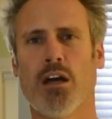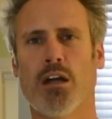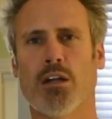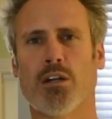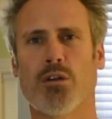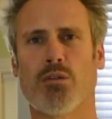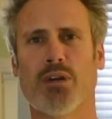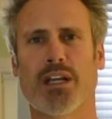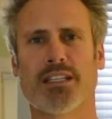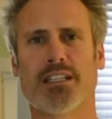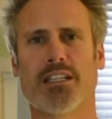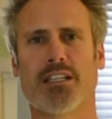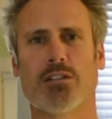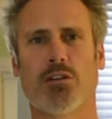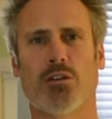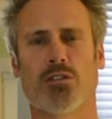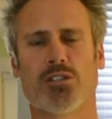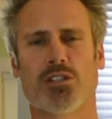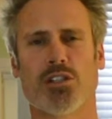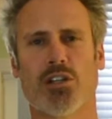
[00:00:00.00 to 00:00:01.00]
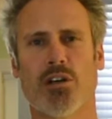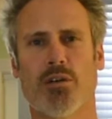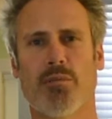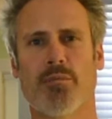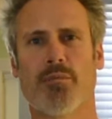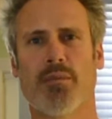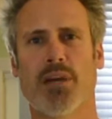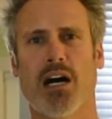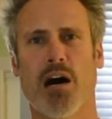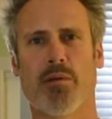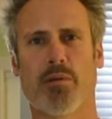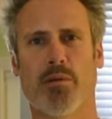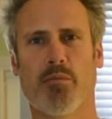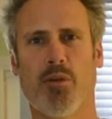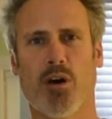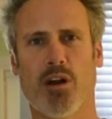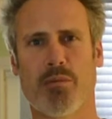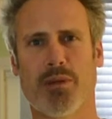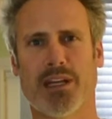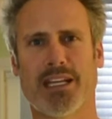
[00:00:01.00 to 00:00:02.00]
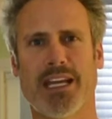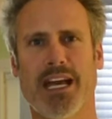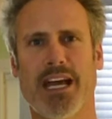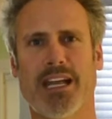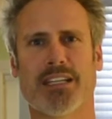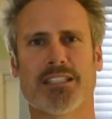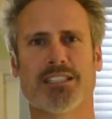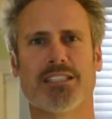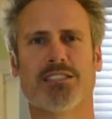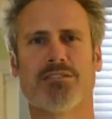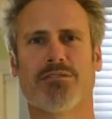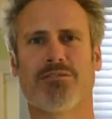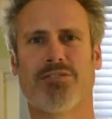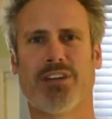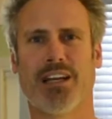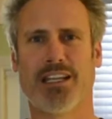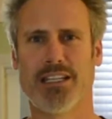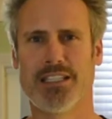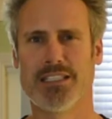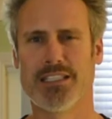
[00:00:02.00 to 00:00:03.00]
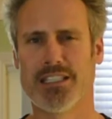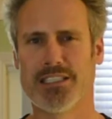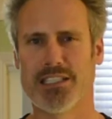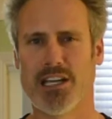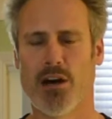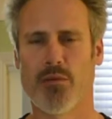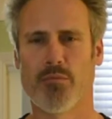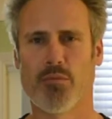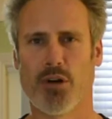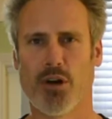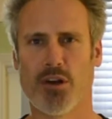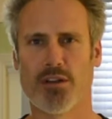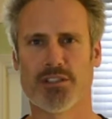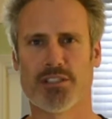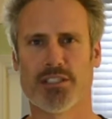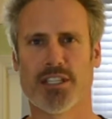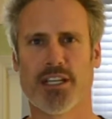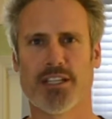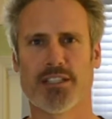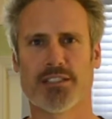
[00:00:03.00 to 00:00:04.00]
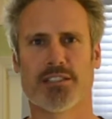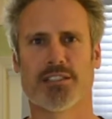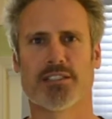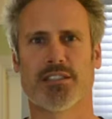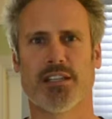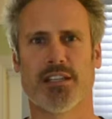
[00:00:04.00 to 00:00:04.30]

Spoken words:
Correcting long-term upper body mechanics is a fairly detailed process,